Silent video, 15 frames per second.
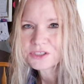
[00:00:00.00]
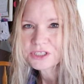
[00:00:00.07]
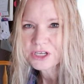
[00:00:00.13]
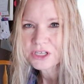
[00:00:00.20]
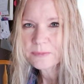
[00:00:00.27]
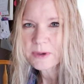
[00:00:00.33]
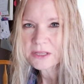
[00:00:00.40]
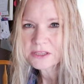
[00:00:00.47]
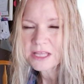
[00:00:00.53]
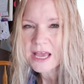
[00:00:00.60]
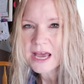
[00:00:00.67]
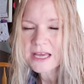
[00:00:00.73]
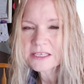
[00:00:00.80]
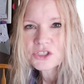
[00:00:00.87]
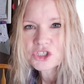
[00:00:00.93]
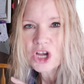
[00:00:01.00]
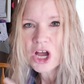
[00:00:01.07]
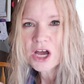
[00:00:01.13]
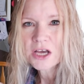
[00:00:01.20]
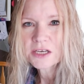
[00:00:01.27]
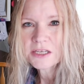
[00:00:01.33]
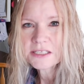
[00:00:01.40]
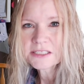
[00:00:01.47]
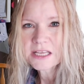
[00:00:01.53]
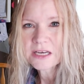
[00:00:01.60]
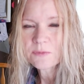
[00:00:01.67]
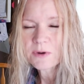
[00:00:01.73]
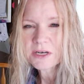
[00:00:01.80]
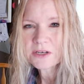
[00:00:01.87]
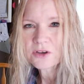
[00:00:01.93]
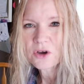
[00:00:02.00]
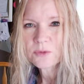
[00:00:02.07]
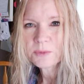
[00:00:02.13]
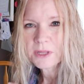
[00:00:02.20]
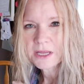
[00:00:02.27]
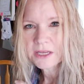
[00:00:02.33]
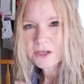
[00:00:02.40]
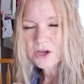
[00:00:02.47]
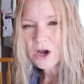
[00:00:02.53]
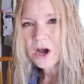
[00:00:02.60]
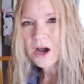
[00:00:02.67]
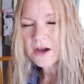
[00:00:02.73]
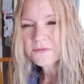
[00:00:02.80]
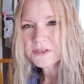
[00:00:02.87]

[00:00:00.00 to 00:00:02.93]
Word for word: Tell you about that. John is getting ready to go play golf.